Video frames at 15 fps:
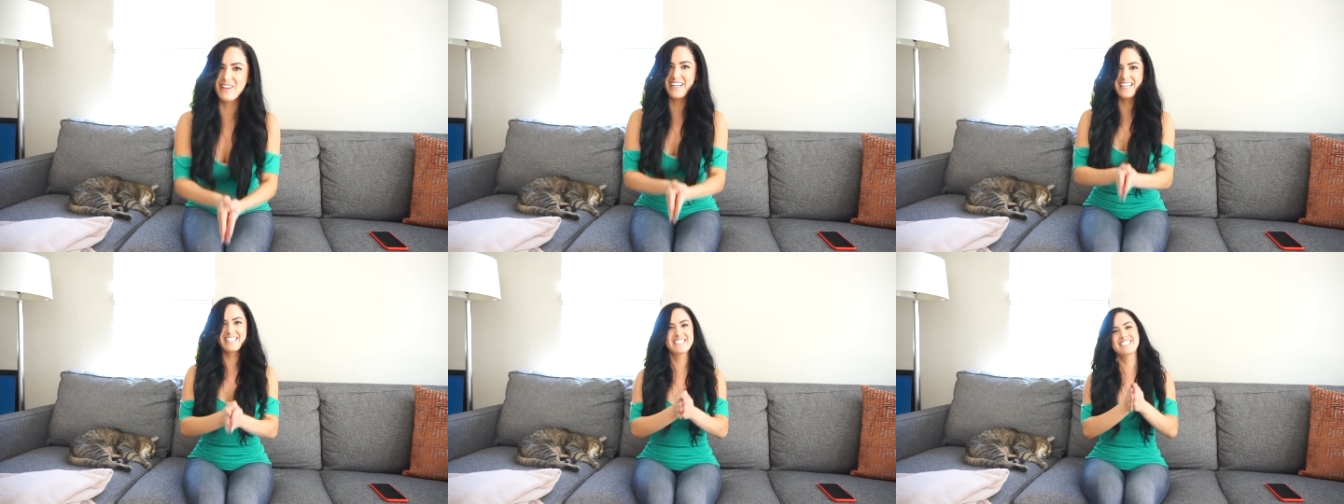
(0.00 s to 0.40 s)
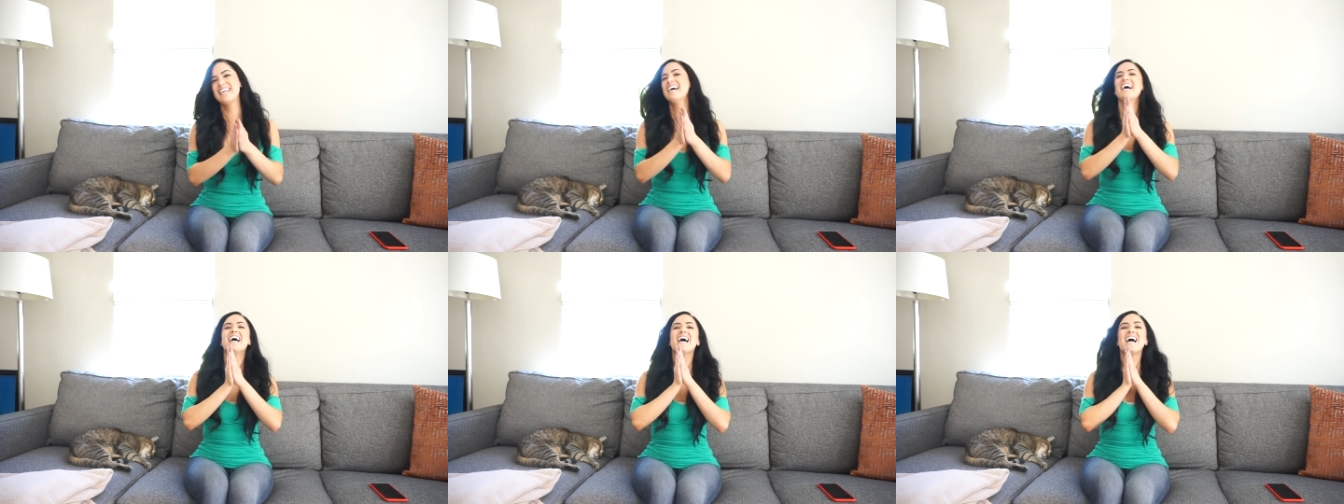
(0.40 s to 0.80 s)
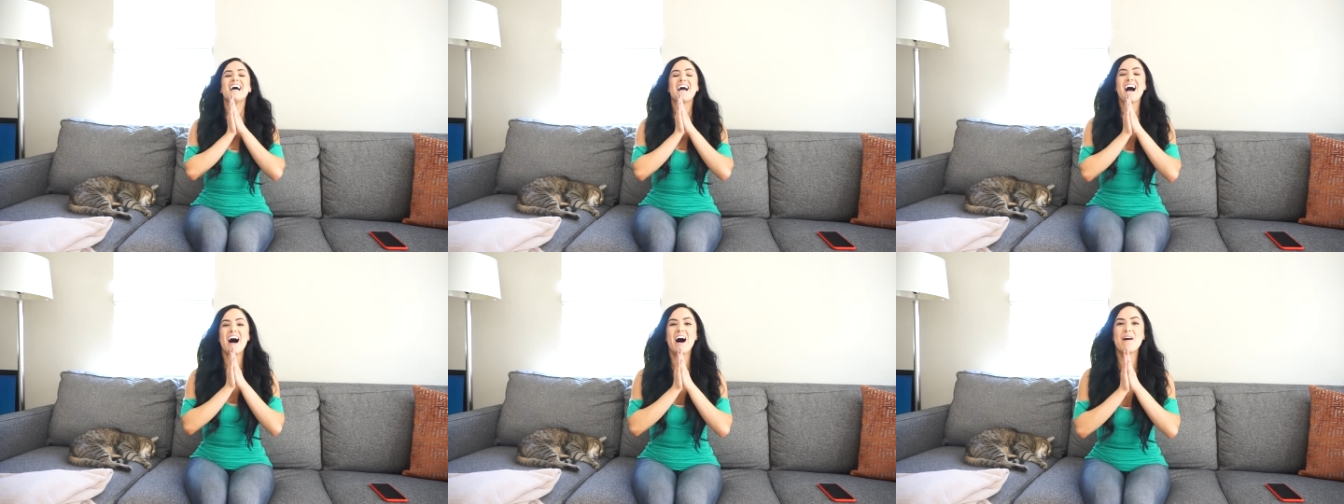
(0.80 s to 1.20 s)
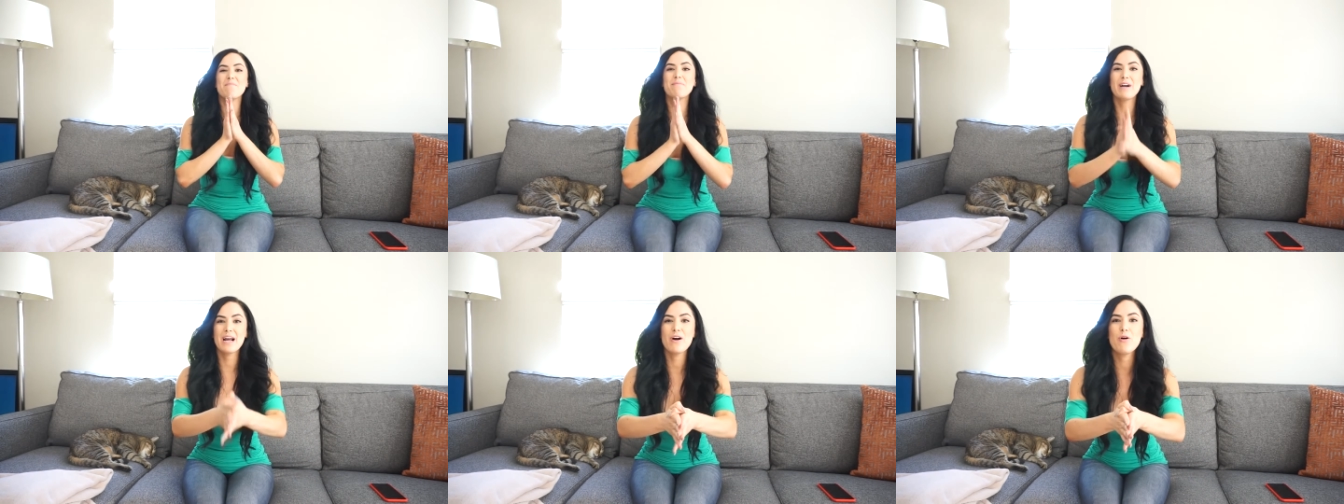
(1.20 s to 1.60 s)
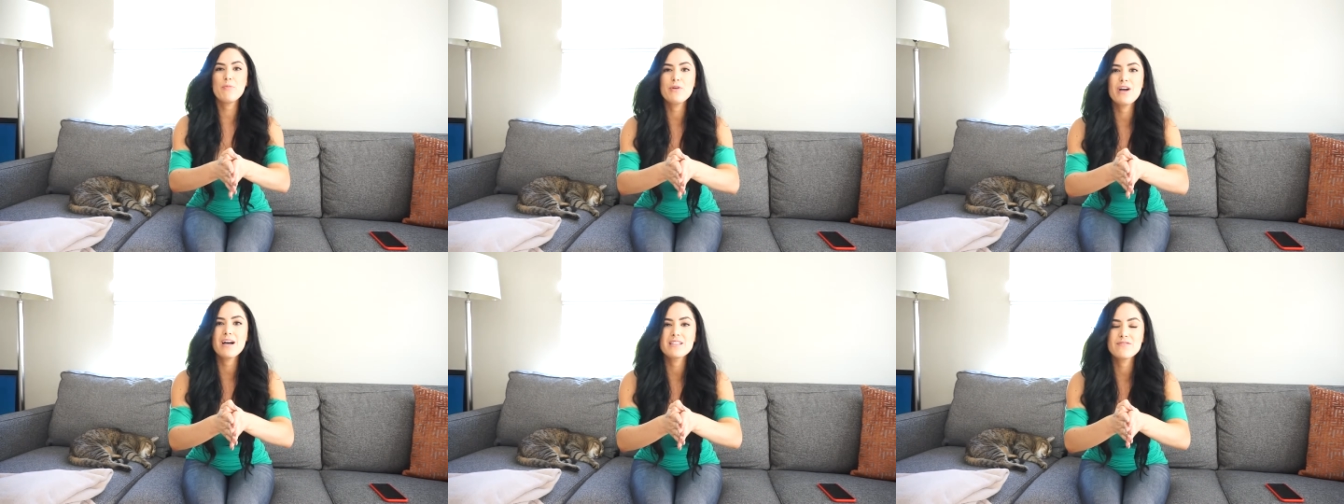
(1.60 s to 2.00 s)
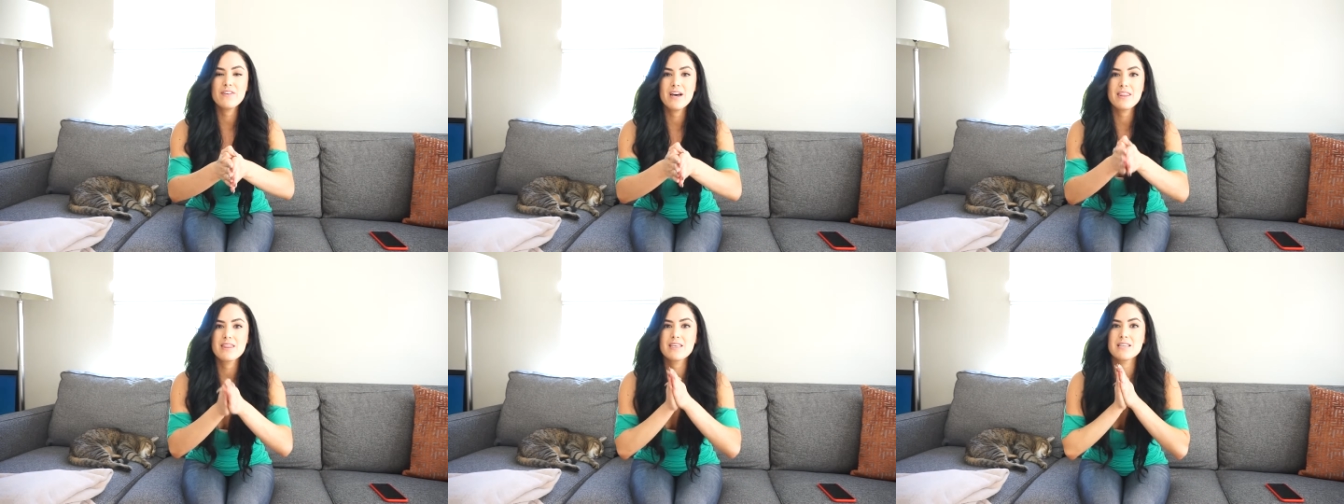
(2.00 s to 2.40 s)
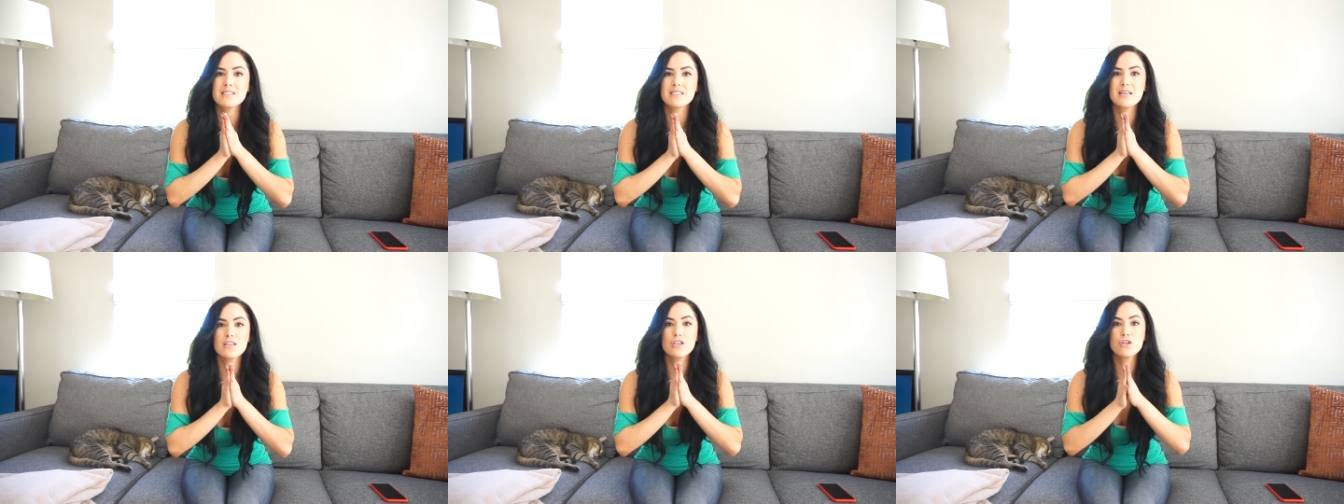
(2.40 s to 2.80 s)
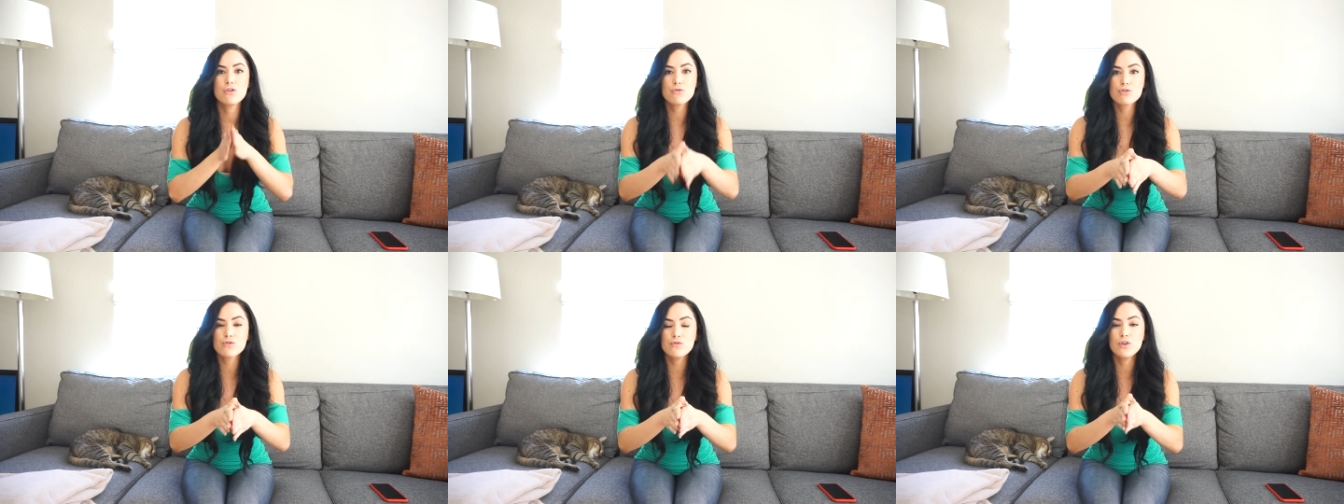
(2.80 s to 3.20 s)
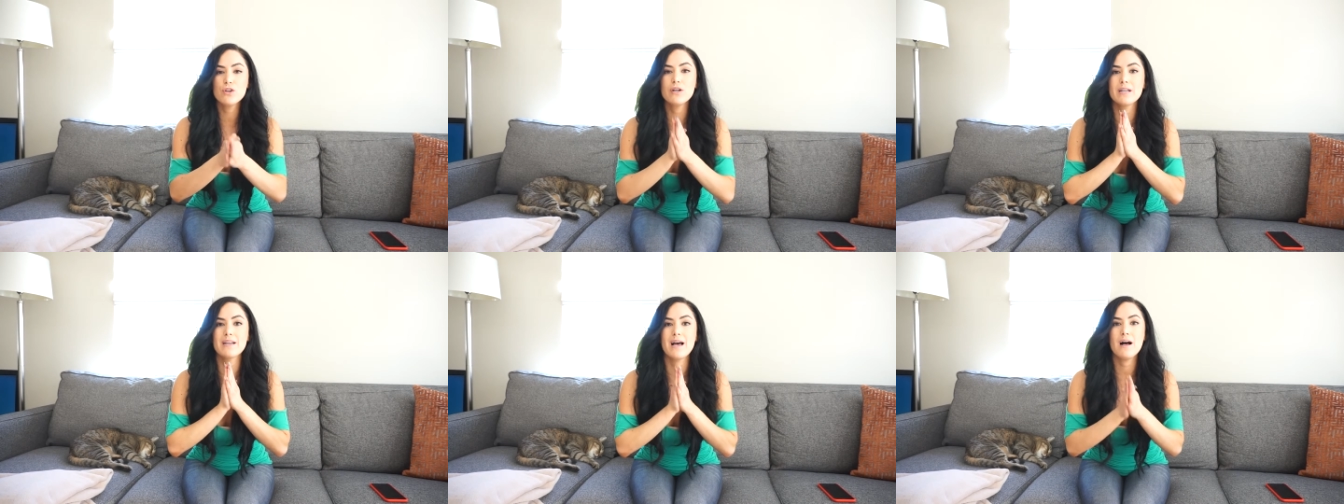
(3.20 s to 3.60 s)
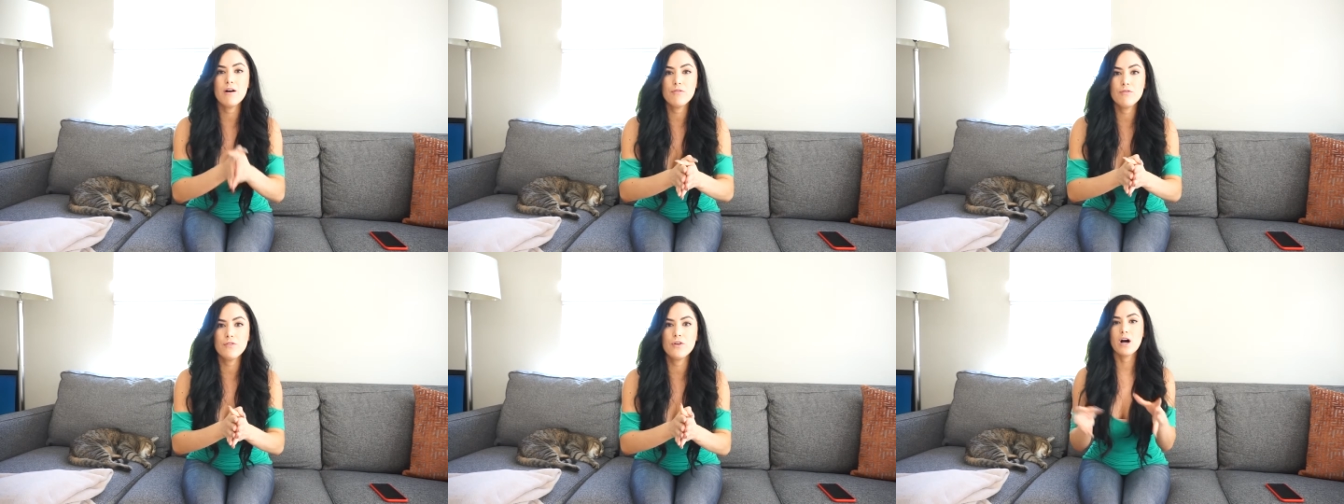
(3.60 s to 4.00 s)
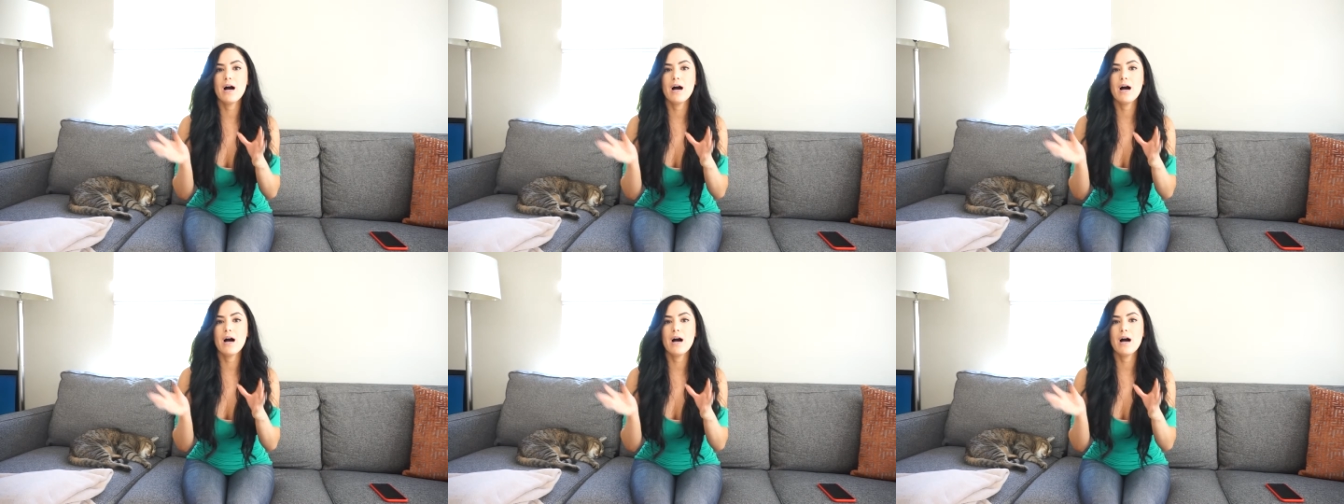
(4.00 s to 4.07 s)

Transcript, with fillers: minutes. Uh, but I hope you guys find these useful and helpful.